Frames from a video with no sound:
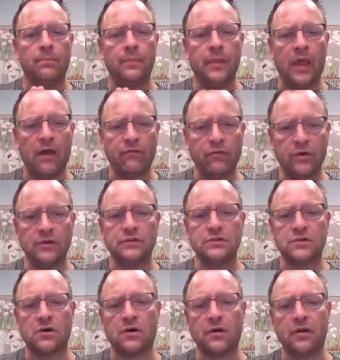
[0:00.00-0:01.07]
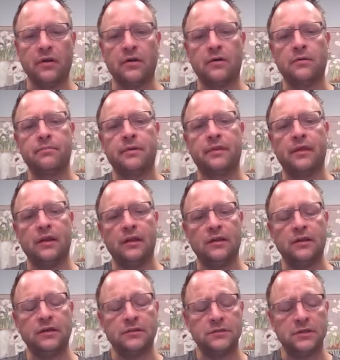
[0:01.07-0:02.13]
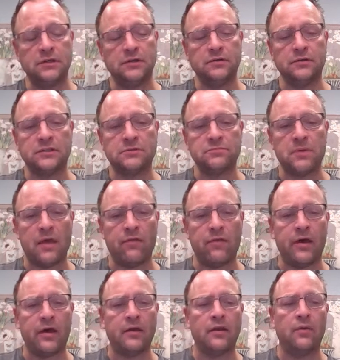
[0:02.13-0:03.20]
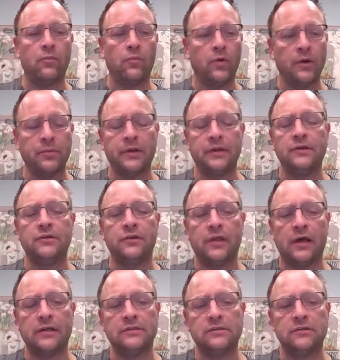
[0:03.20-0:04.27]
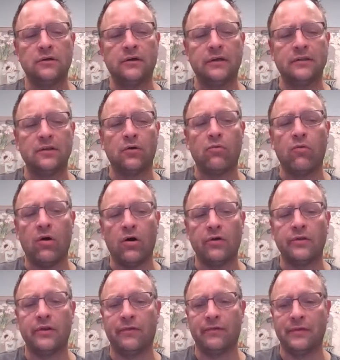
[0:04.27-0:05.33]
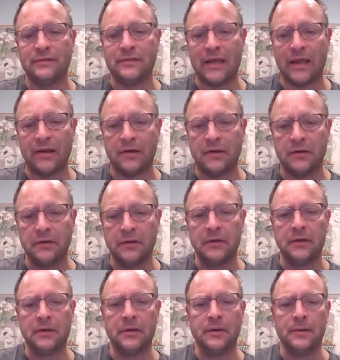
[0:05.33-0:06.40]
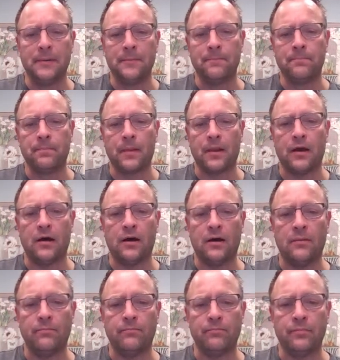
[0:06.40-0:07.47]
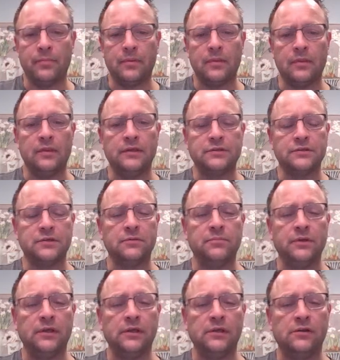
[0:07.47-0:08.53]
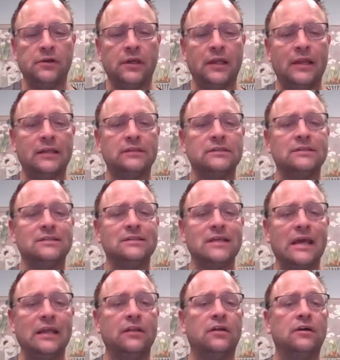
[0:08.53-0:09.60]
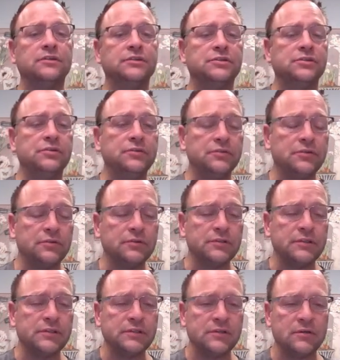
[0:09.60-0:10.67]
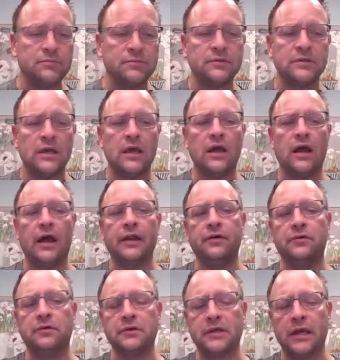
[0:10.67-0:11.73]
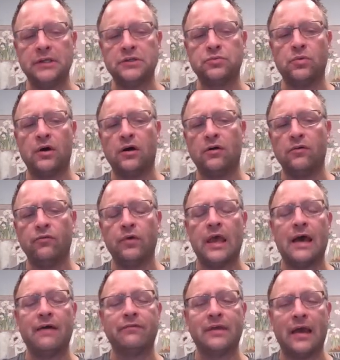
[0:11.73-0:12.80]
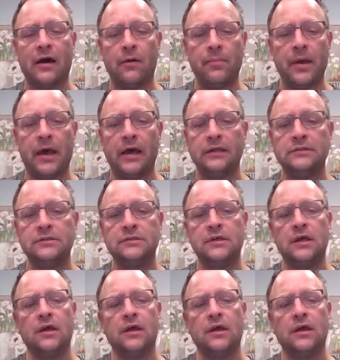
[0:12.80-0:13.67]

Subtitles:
they have a good start here, but they need to continue to expand that. And one way to do that is look at the quality of the data. Um, this could be looking at the state longitudinal systems. I know in K-12 we have CalPads,